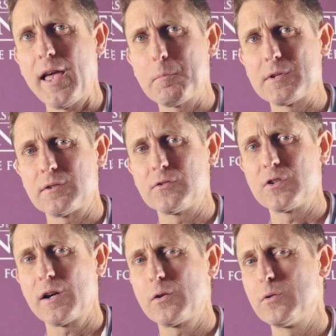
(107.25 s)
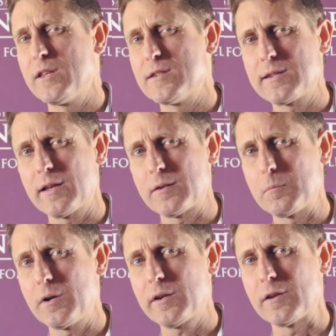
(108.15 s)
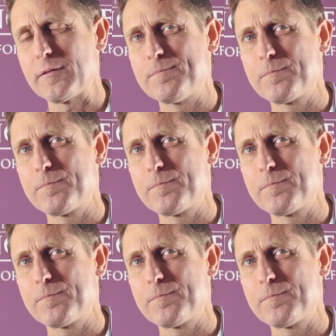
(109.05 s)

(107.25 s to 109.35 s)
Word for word: Amazon jungle in South America.